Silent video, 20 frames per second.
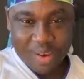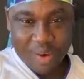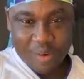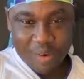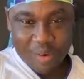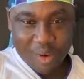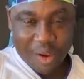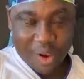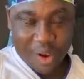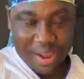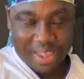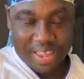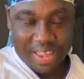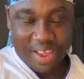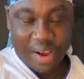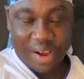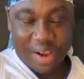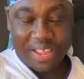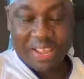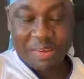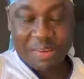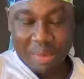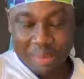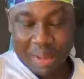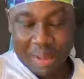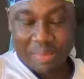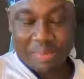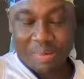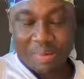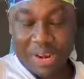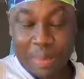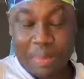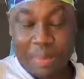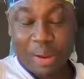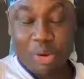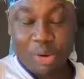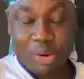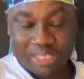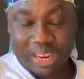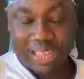Okay, my baby, but you borrow
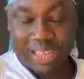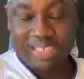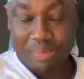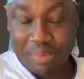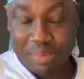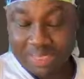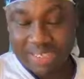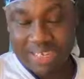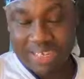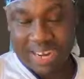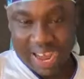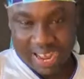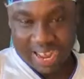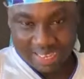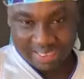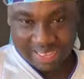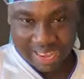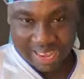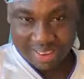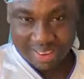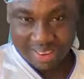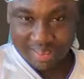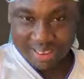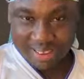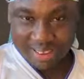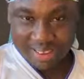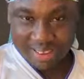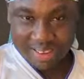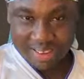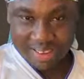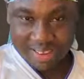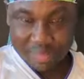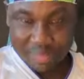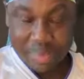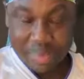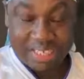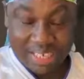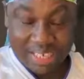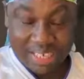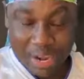John Jamison in my life.
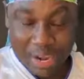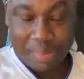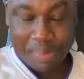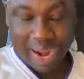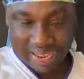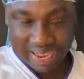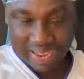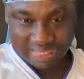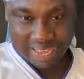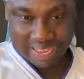Messing in the Banacasa.